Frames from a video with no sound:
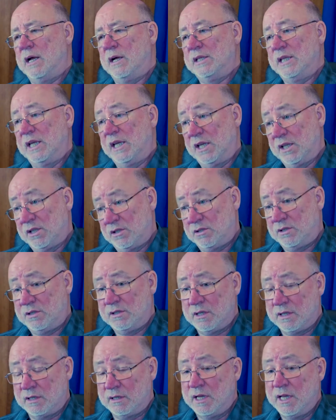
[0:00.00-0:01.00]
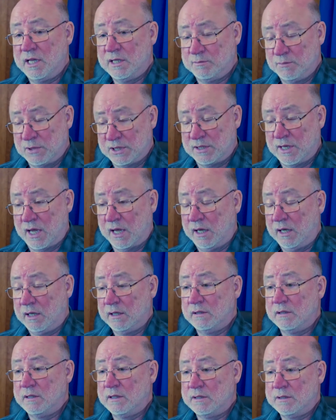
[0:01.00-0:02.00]
I think it's, uh, it's
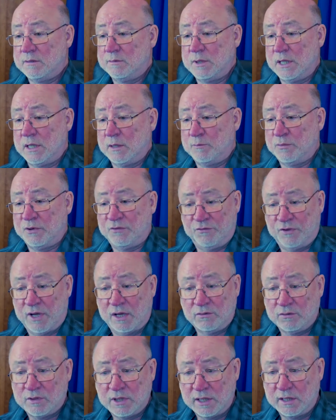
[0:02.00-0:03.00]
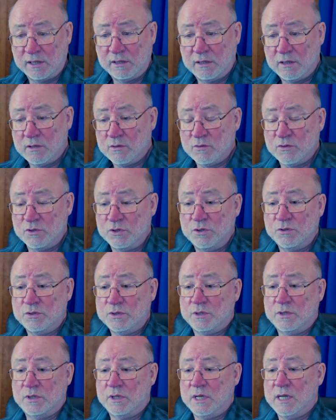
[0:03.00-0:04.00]
mistaken, it's uh, profoundly
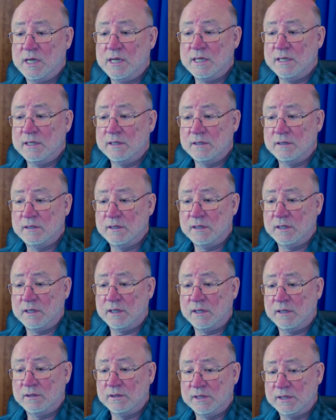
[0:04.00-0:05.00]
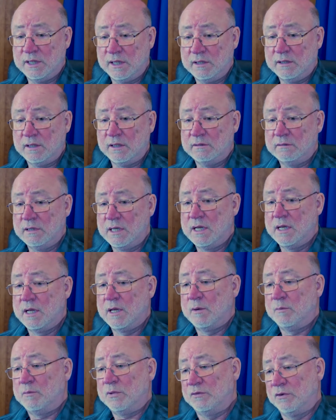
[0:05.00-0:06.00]
unjust, and, uh, and I think that
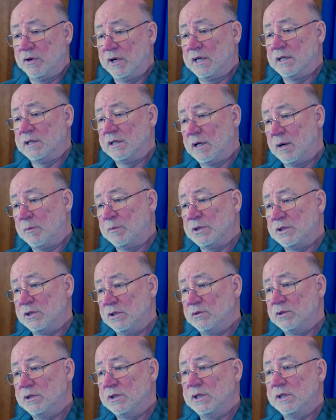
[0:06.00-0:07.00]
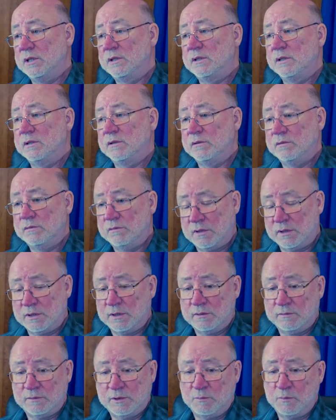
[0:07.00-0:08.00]
providing the opportunity to, or
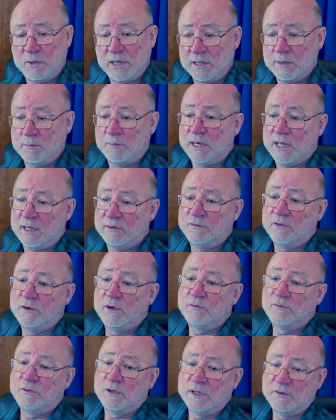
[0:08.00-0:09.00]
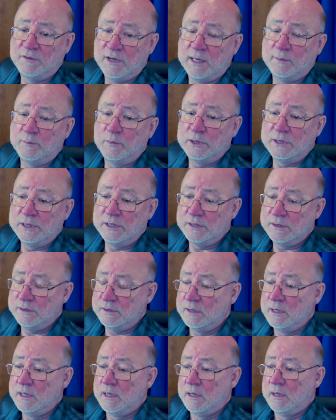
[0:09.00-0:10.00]
the, to build a platform for development is
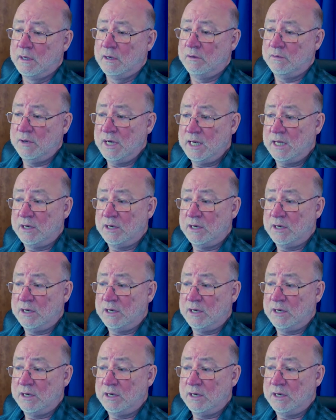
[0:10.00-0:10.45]
really